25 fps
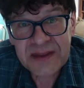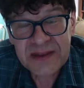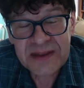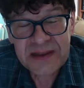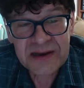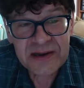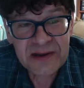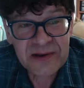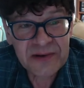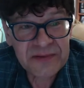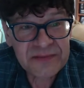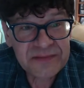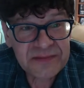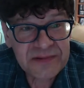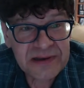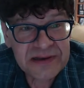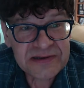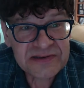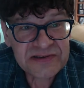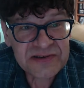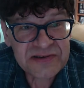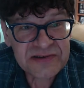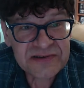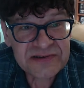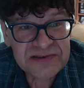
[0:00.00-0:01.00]
you know,
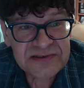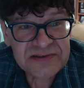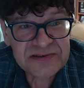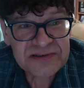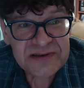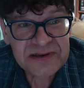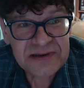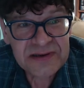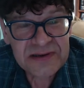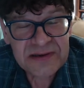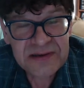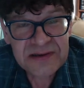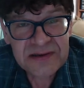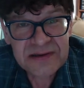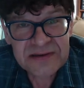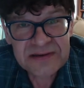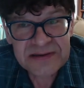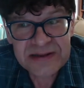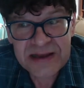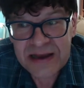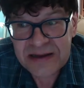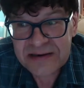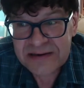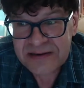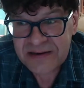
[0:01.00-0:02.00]
Huskers
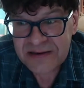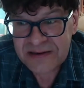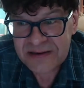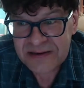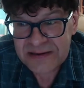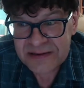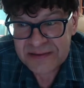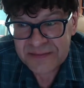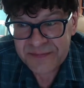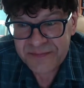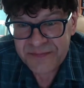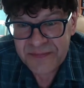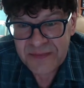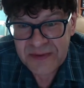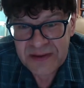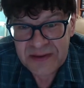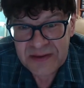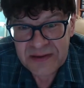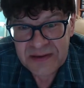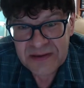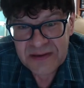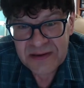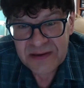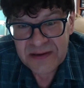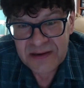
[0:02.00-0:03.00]
dot com.
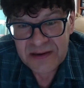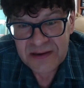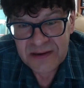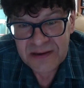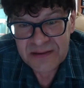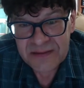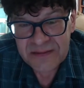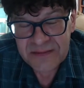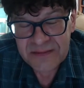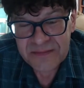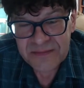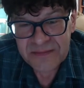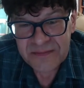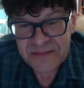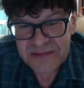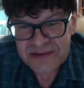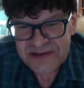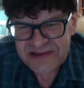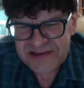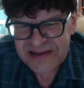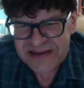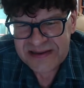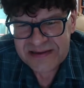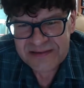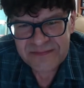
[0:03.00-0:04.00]
Uh,
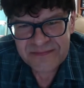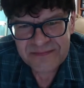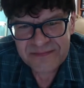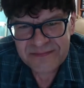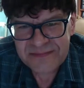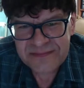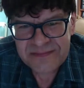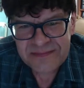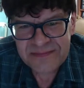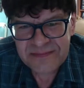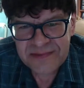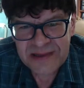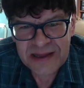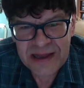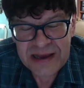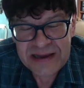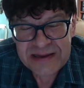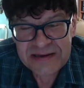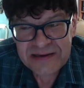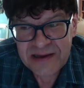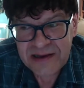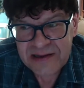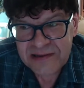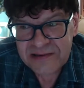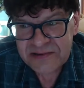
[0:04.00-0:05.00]
it's like
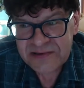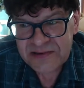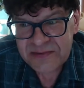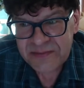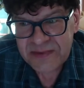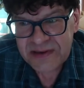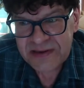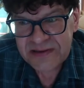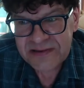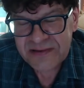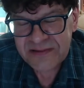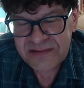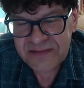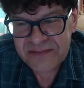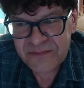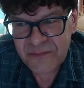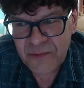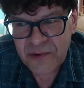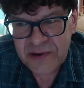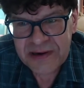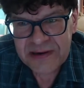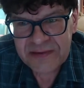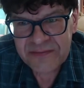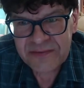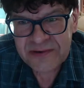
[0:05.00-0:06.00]
nine dollars a month,
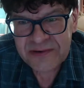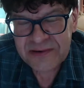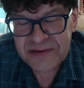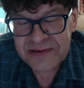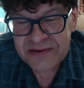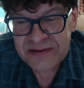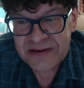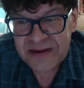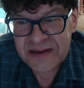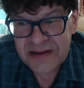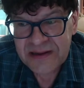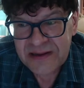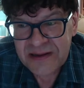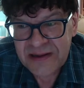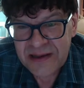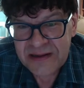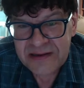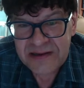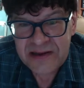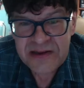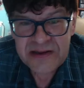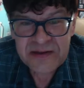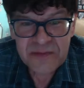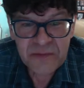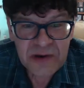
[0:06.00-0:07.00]
whatever, and and
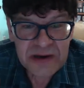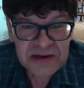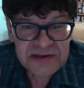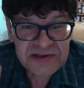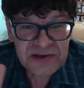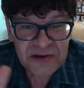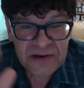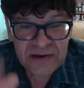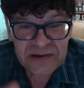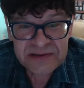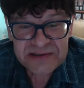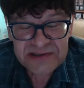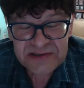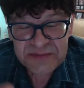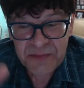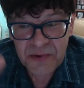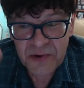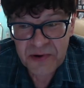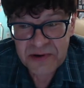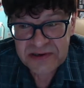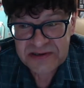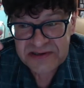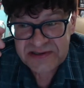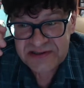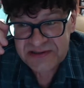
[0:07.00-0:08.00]
you can watch all the
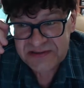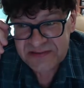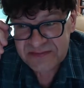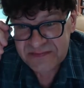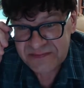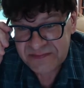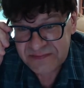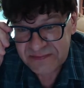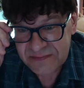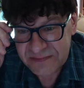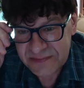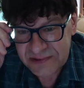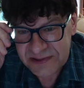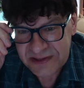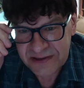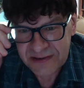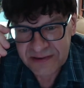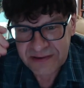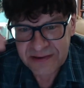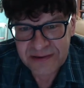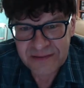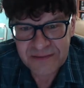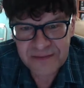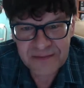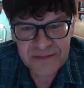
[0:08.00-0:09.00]
sports. You
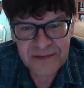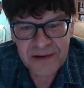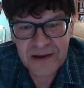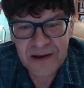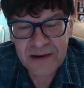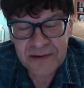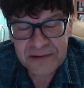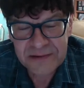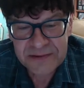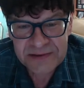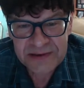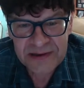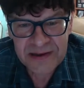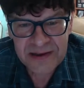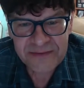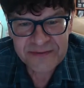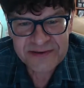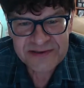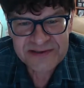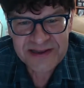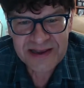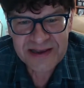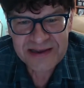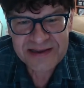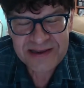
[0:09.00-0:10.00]
know, all,
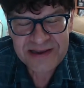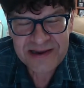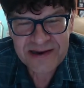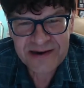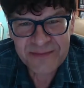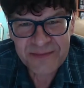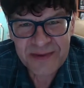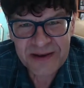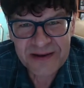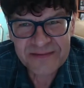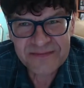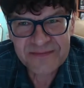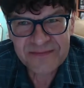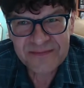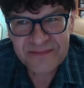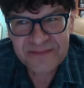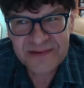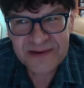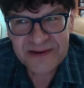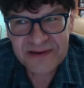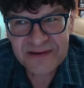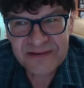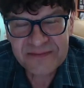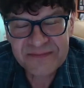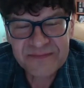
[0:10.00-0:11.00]
obviously I care about,
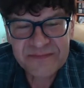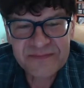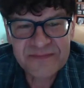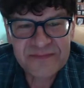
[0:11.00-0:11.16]
you know,